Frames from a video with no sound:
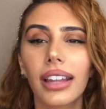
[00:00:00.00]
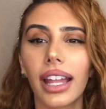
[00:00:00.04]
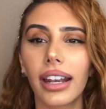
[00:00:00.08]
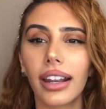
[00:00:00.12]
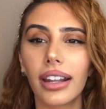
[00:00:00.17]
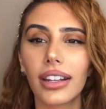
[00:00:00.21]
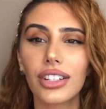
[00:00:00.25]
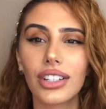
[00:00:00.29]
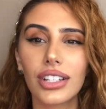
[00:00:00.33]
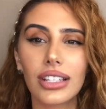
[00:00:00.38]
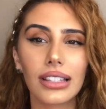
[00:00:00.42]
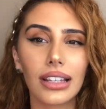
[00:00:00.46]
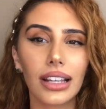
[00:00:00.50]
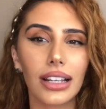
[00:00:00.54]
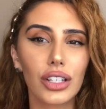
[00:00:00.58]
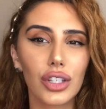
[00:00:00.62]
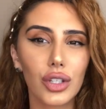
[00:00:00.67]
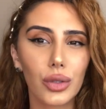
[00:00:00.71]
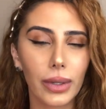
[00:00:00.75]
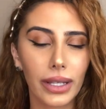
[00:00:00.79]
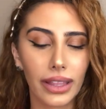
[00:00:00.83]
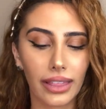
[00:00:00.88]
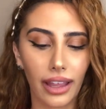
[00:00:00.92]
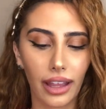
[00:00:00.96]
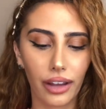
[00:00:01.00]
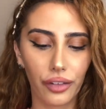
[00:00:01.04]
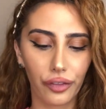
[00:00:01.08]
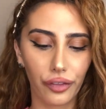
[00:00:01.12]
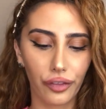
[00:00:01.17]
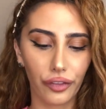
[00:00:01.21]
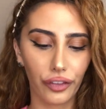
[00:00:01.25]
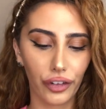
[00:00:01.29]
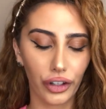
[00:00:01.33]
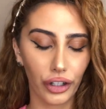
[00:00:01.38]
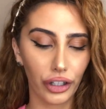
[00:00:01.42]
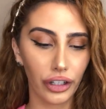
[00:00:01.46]
And I just like doing that
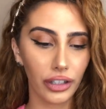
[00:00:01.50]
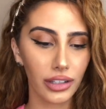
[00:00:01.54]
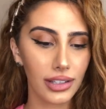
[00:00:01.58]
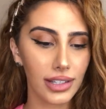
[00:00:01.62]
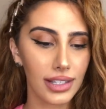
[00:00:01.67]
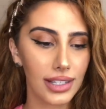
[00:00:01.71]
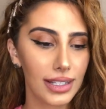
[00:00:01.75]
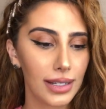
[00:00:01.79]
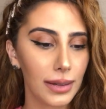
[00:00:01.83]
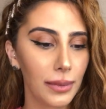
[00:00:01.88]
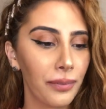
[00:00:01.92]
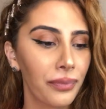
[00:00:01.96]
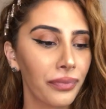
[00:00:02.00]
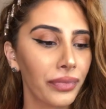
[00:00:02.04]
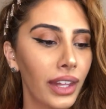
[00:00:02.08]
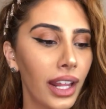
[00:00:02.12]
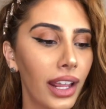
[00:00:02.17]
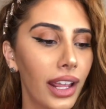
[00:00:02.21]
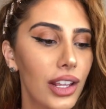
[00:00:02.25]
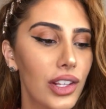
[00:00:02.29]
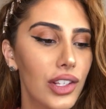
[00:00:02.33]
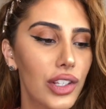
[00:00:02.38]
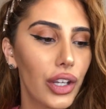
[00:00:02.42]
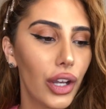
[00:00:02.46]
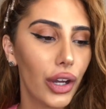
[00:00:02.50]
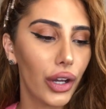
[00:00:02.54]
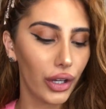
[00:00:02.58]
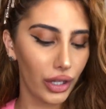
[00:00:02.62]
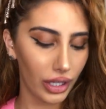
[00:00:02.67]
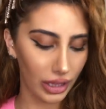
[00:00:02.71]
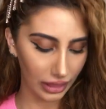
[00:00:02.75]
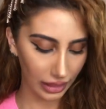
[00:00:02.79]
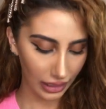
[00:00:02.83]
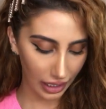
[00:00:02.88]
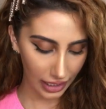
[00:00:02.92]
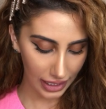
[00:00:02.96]
first.
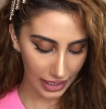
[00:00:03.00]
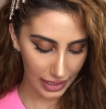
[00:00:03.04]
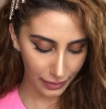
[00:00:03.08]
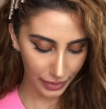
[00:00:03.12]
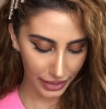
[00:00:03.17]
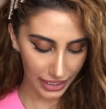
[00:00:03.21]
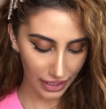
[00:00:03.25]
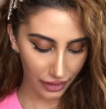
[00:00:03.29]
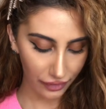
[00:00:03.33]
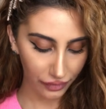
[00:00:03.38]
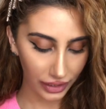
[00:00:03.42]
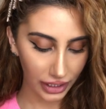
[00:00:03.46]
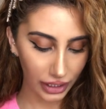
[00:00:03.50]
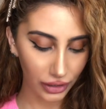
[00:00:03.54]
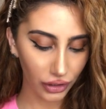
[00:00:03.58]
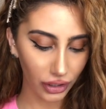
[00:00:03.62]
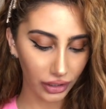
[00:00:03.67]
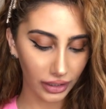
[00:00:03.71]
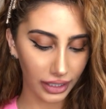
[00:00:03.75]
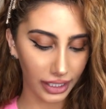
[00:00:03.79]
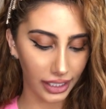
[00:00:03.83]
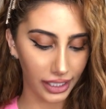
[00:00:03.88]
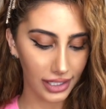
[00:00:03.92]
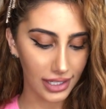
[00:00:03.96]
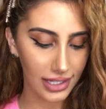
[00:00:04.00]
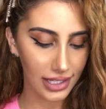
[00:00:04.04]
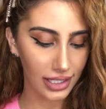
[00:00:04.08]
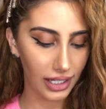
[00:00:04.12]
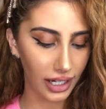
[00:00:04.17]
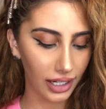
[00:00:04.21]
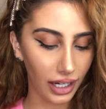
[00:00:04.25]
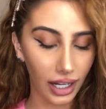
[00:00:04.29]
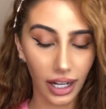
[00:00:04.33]
So last but definitely not least, I